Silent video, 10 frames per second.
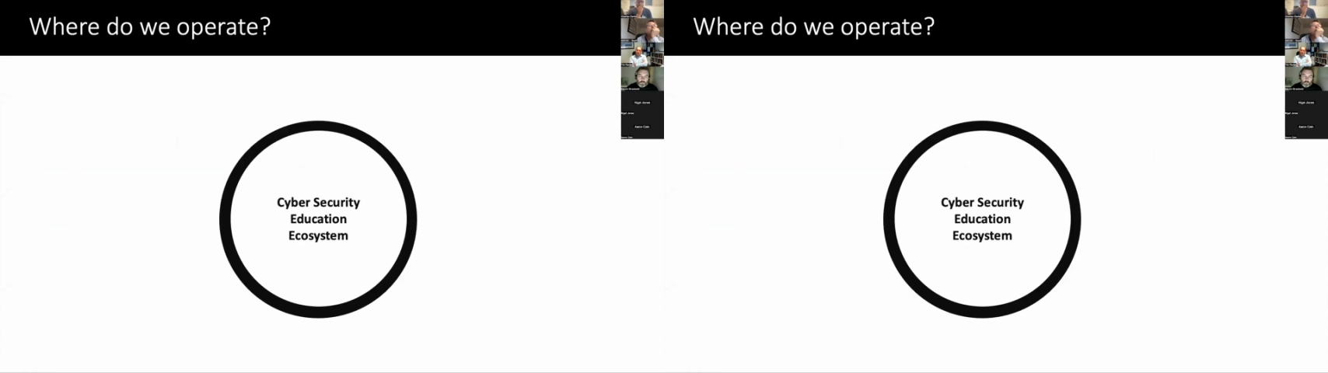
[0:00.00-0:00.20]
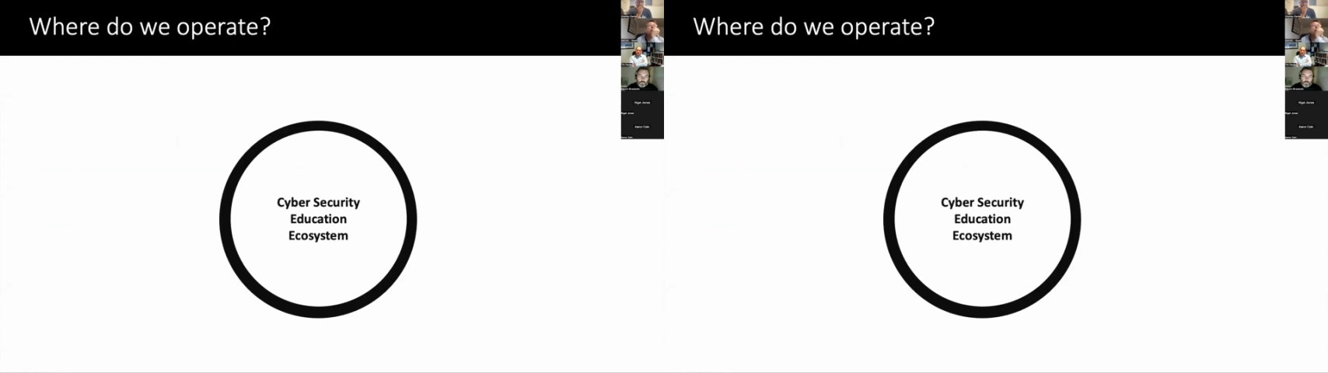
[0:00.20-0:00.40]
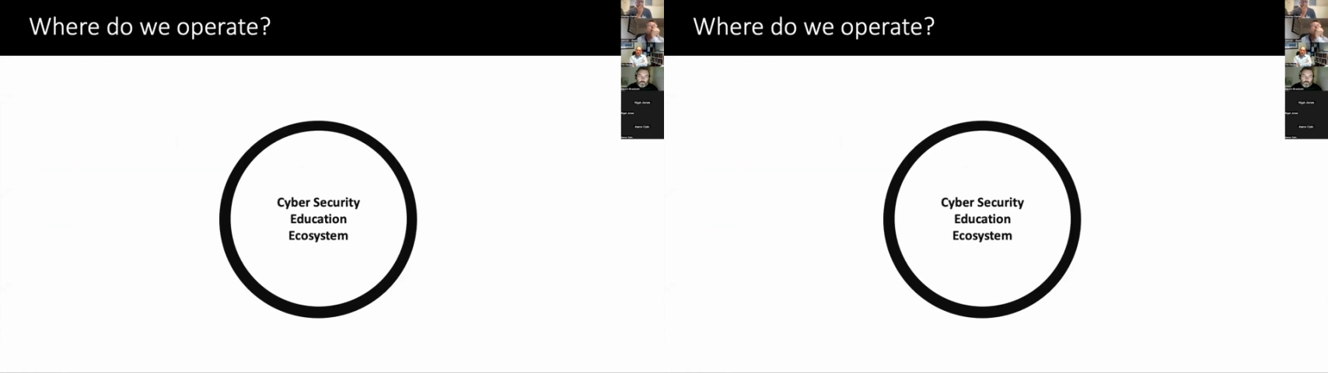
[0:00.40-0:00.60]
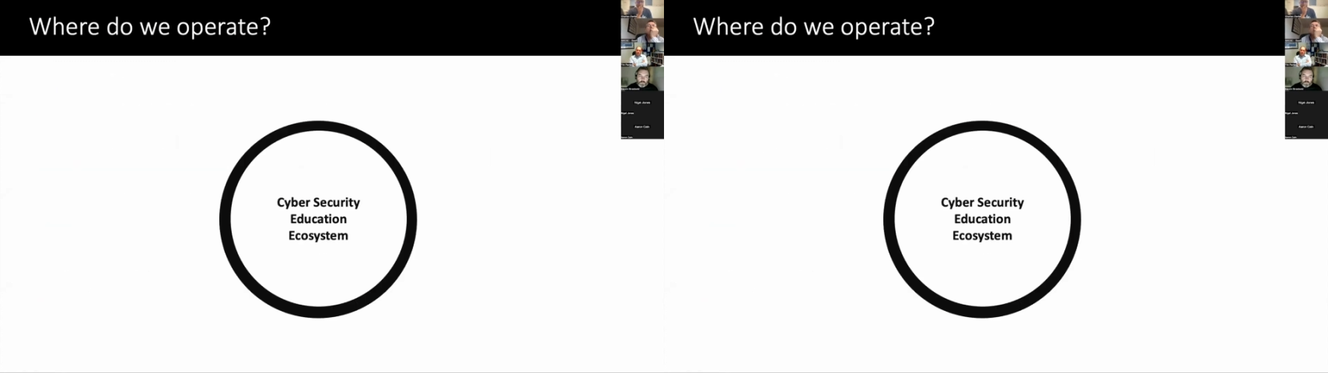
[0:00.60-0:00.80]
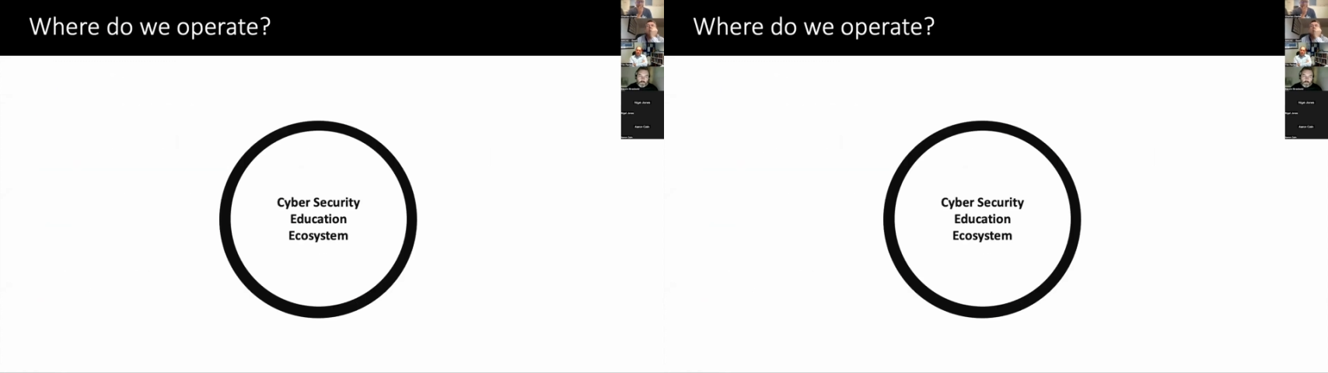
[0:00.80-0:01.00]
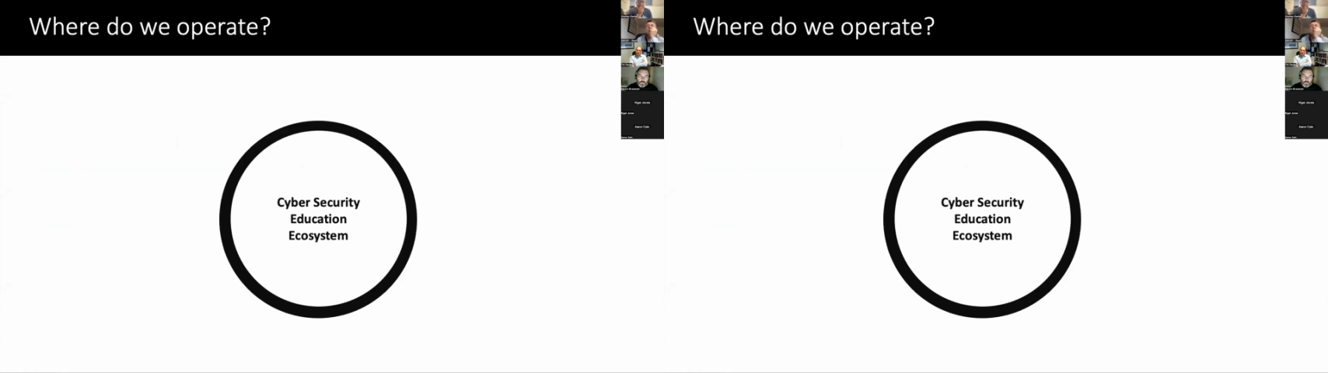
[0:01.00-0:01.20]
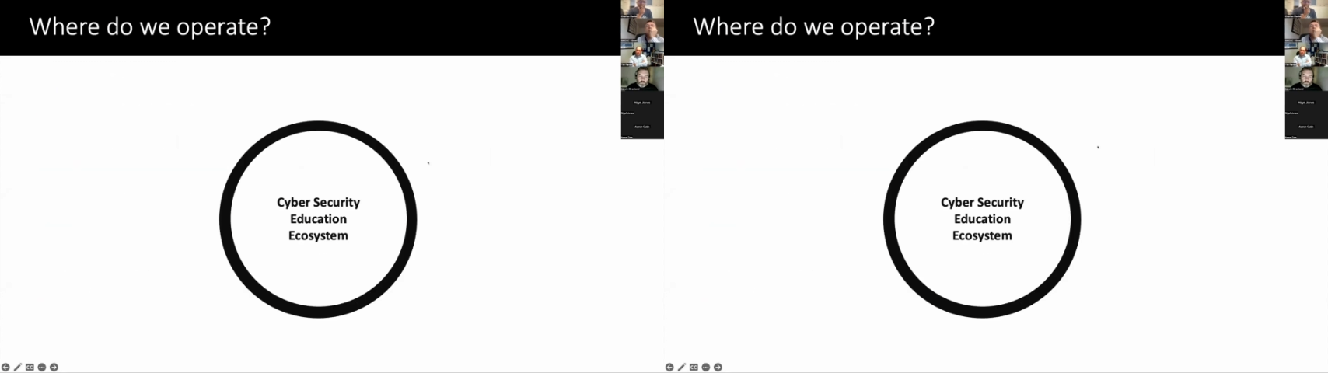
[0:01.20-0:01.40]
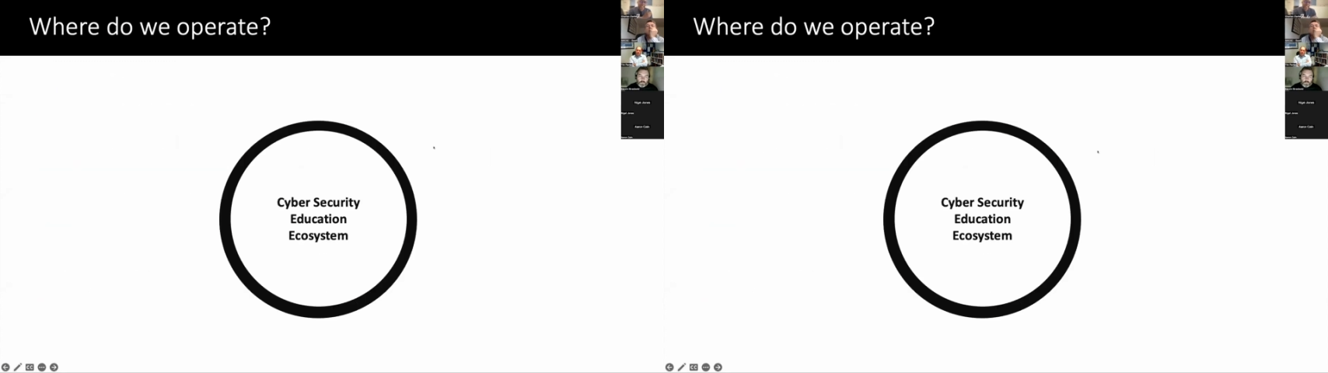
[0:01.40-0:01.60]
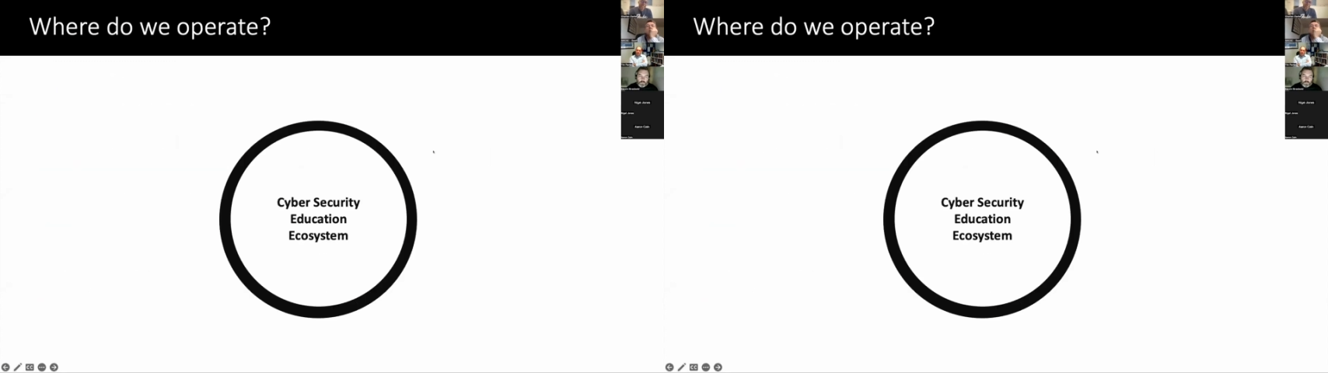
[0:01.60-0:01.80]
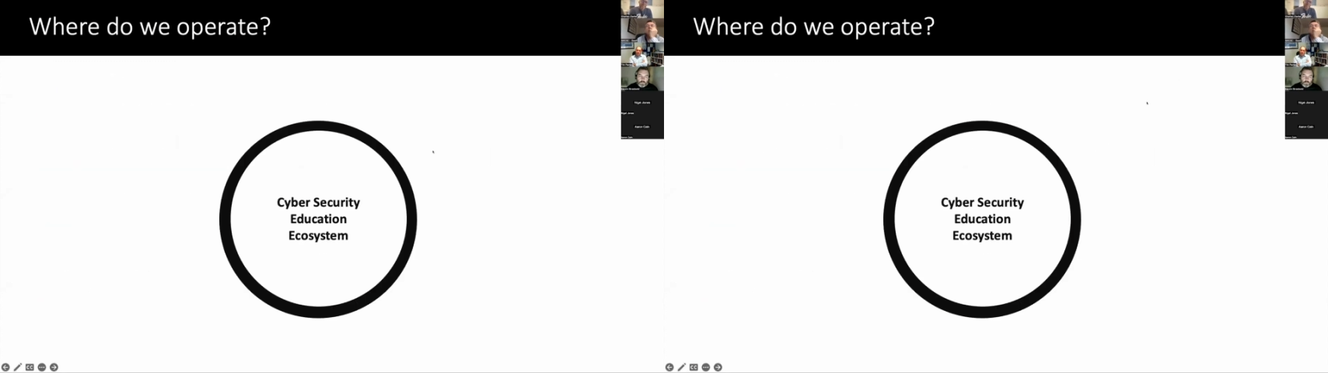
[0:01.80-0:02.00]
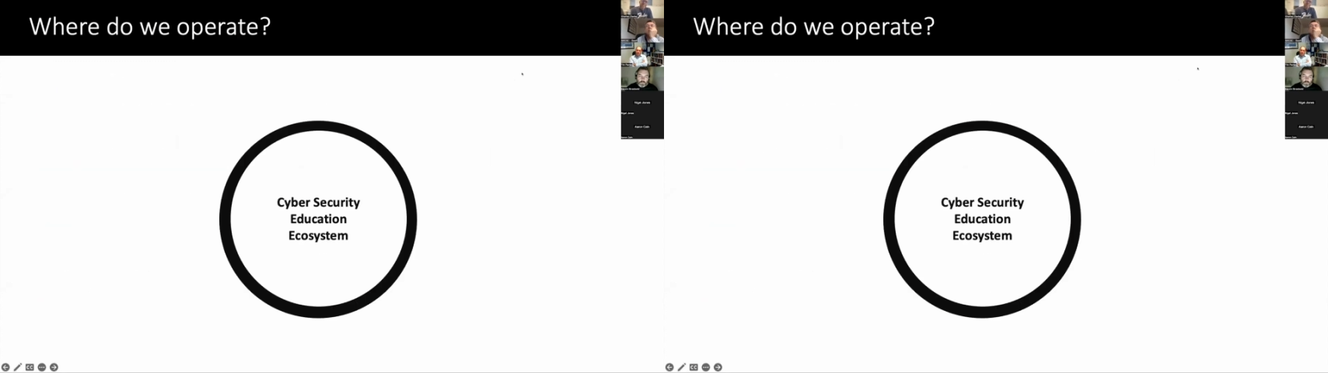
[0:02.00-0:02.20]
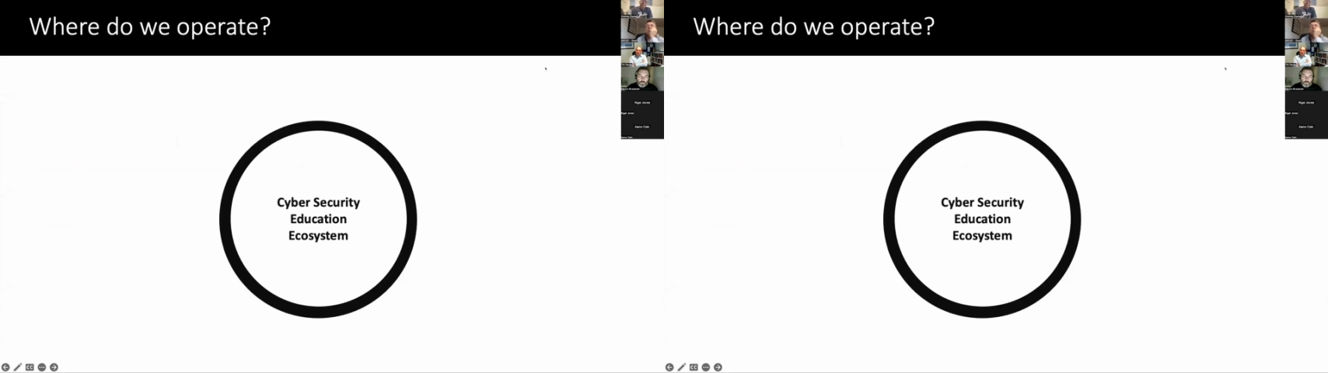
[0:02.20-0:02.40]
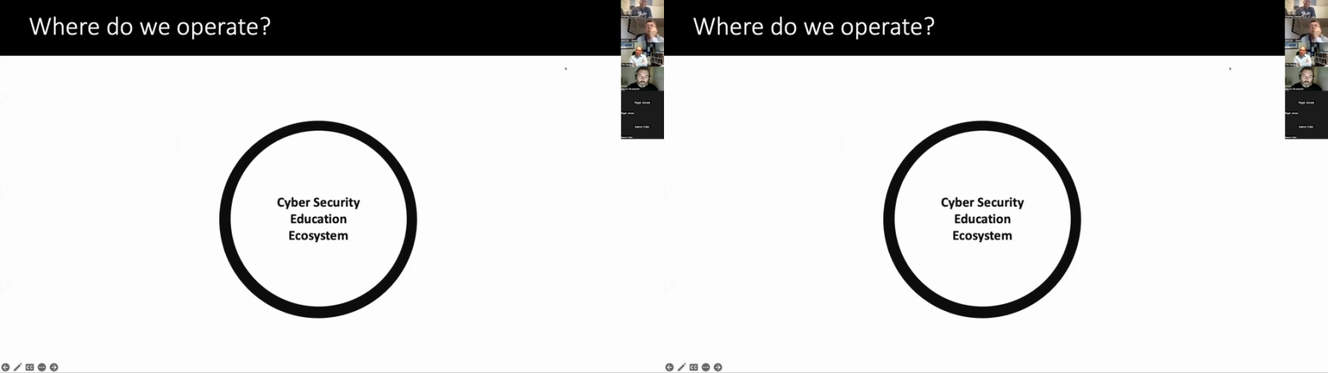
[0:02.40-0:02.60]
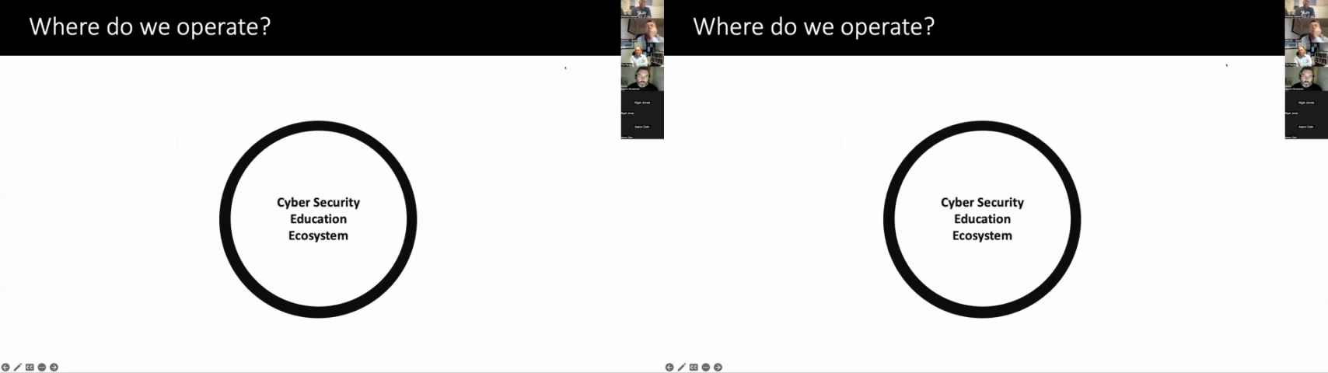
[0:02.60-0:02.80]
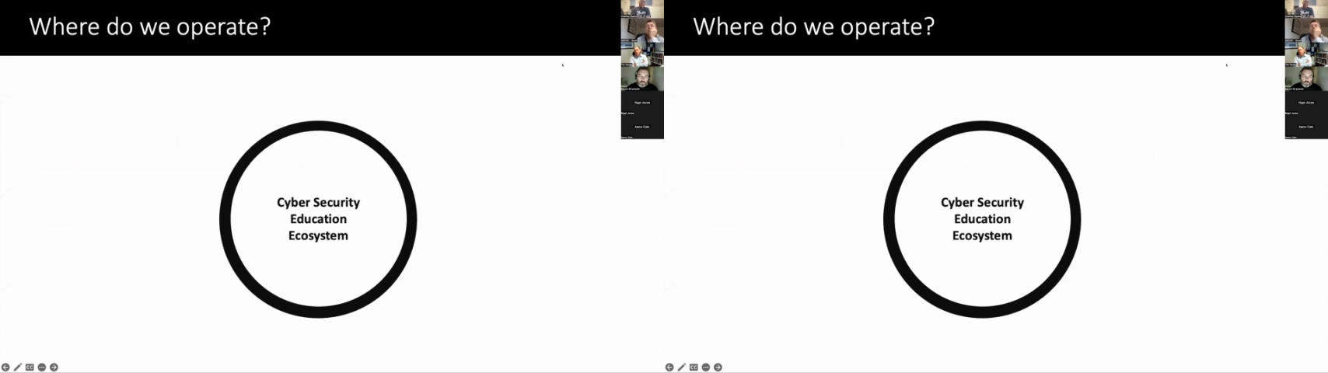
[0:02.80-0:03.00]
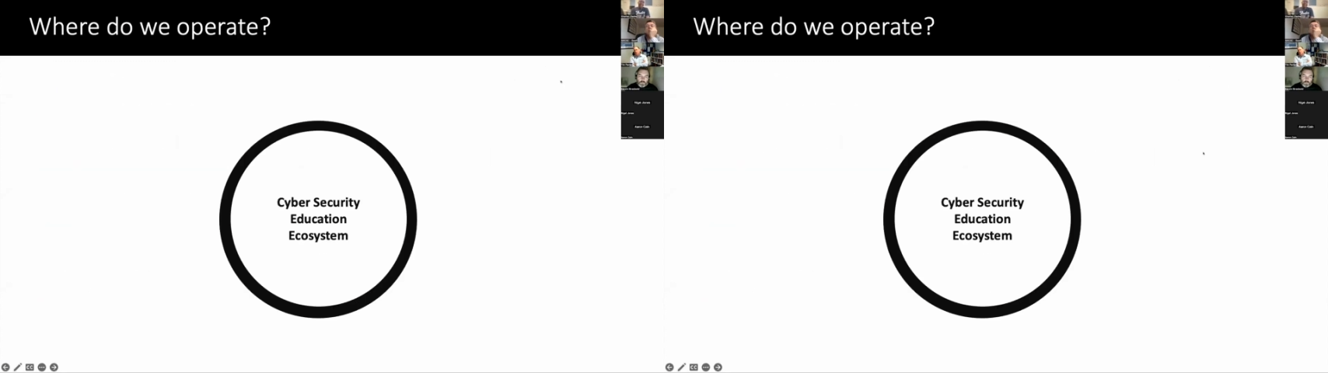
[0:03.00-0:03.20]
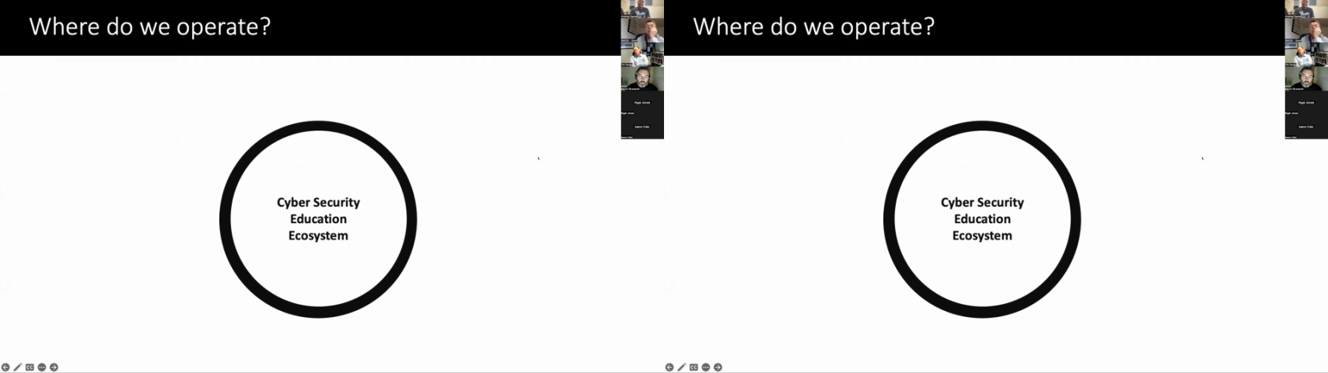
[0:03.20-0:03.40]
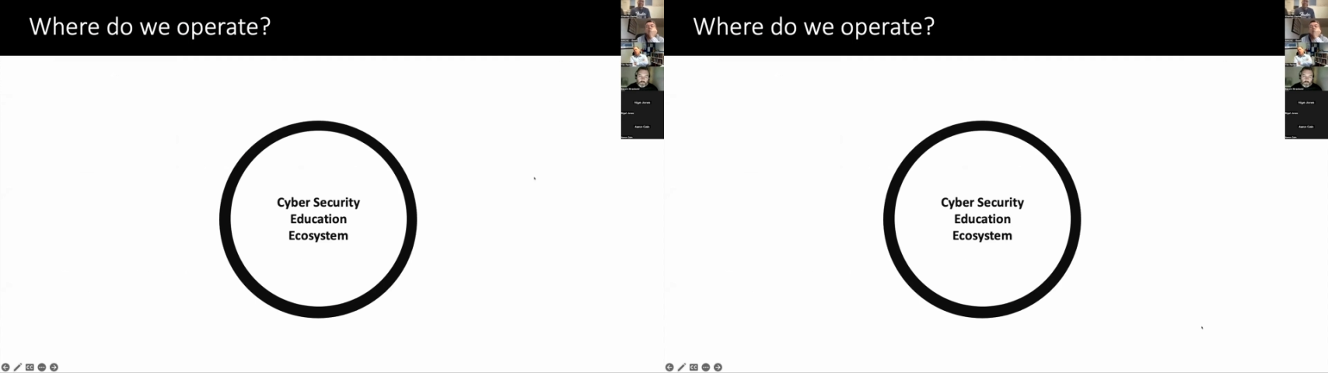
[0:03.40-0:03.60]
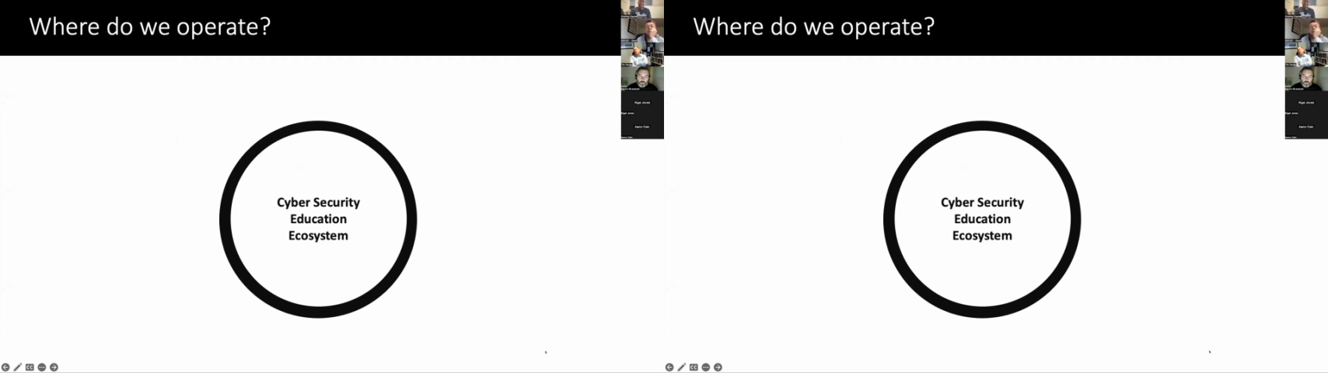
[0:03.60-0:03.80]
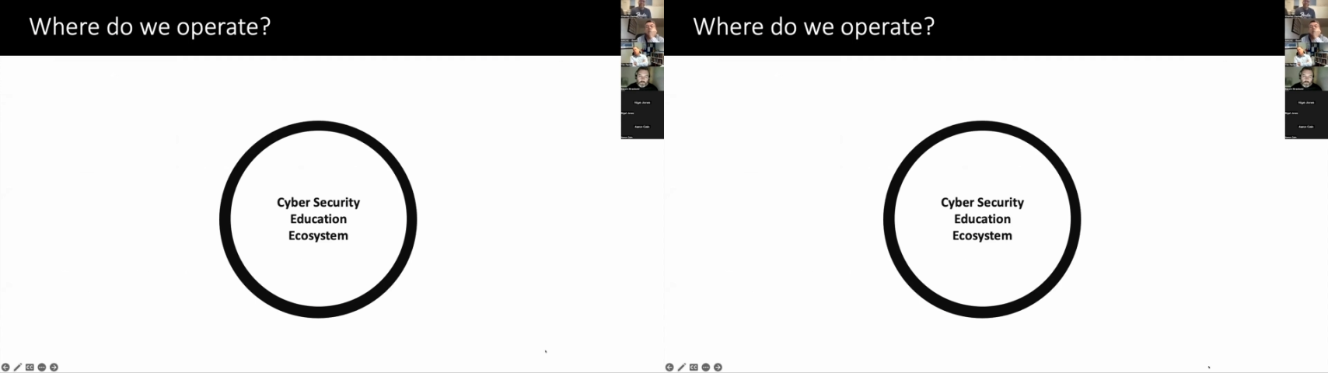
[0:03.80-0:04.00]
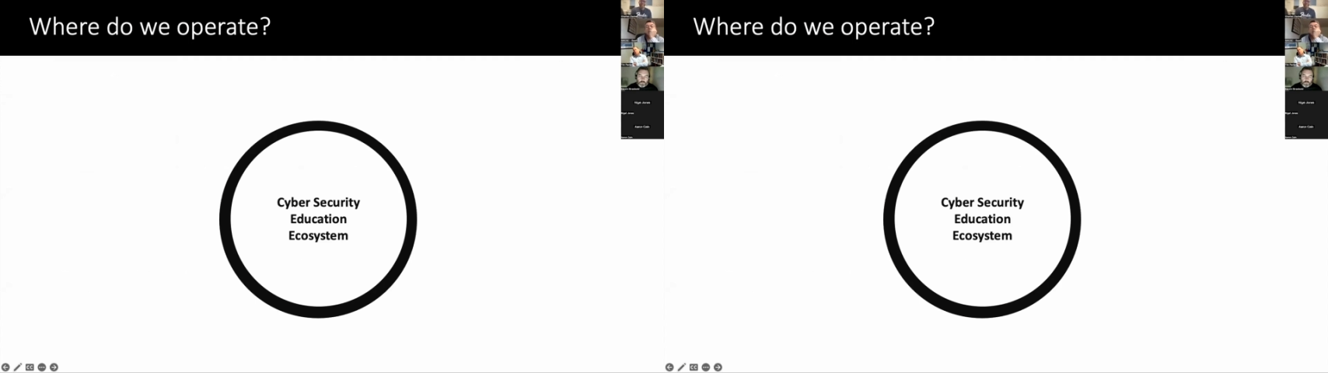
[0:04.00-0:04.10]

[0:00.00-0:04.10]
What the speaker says: (no speaker visible)